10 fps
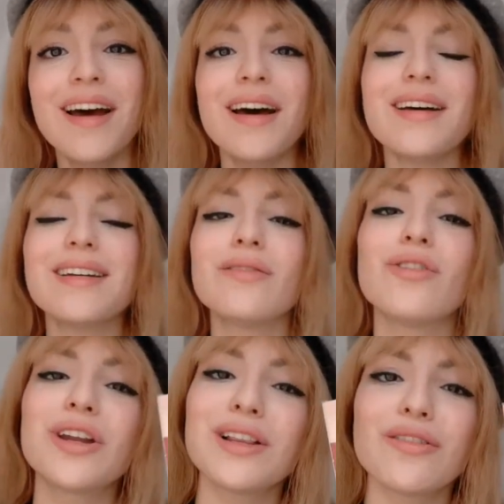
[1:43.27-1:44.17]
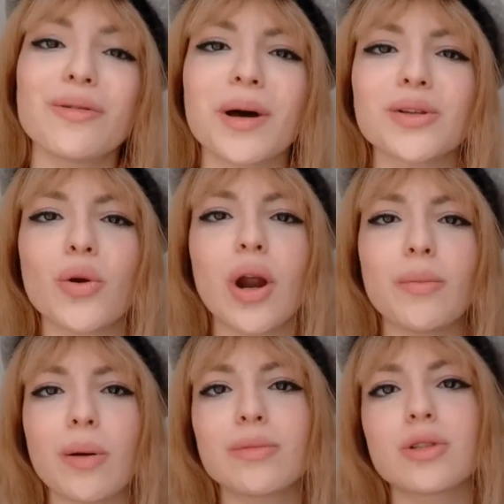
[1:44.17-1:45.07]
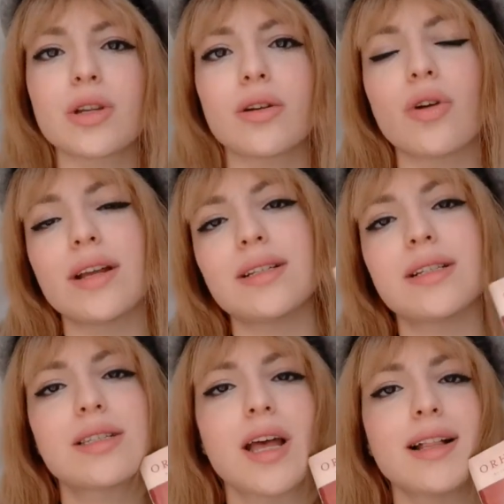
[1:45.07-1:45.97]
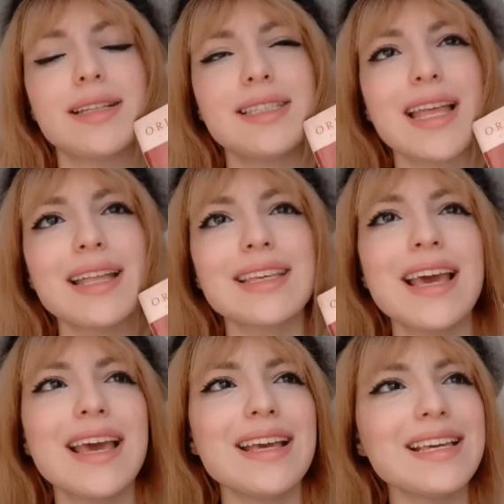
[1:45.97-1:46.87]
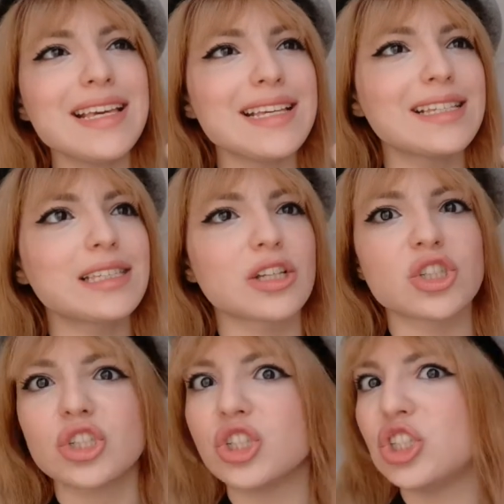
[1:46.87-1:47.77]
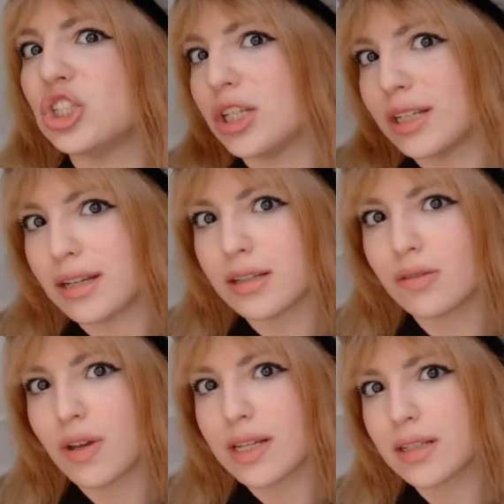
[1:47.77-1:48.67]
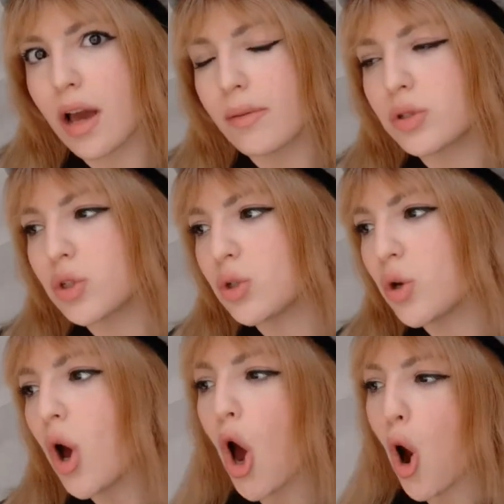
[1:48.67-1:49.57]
What I love about Orhan Pamuk's writing style is that he is such a genius when it comes to